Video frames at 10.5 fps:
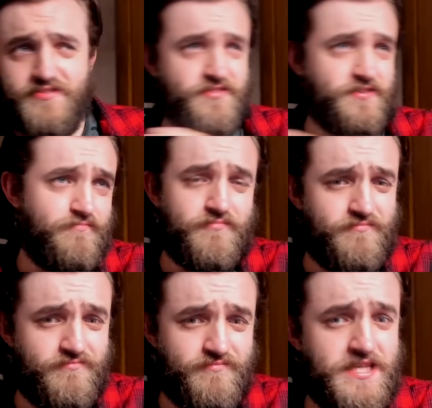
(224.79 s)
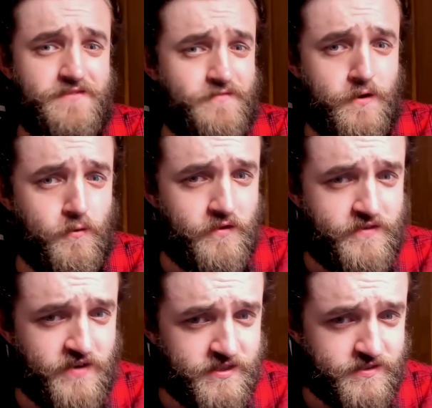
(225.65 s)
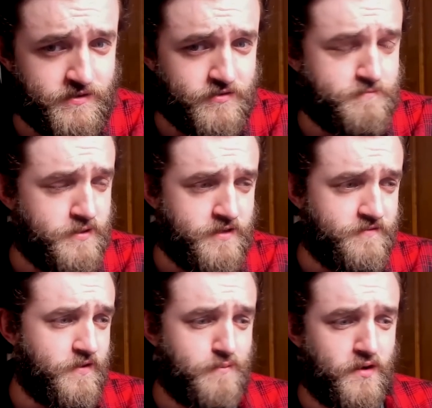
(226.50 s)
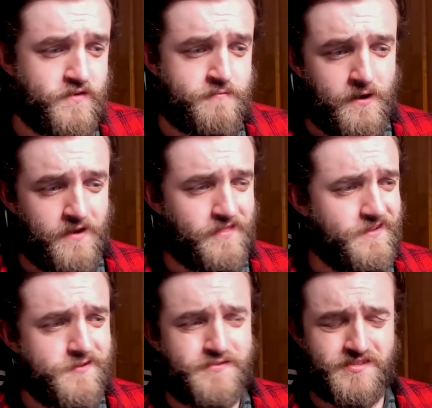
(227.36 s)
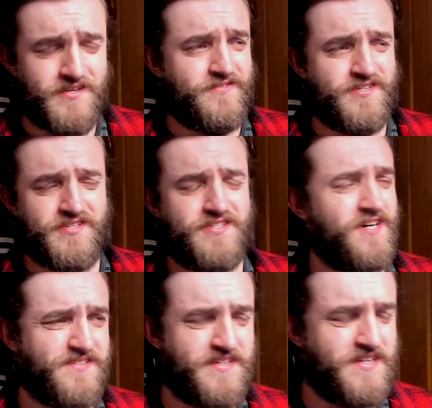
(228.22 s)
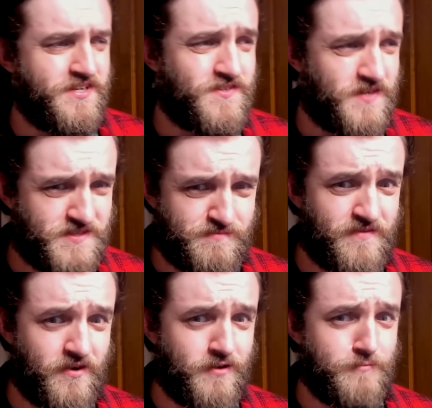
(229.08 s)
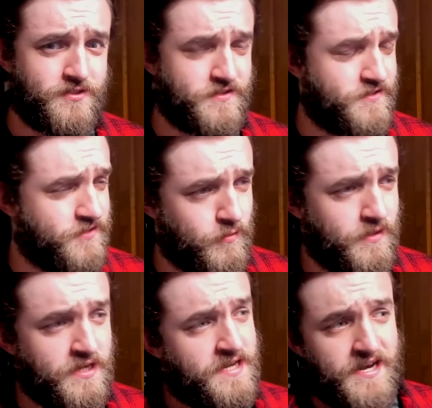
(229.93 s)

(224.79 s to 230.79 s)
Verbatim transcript: Some even older titles, but for the most part, the new stuff just doesn't interest me very much at all.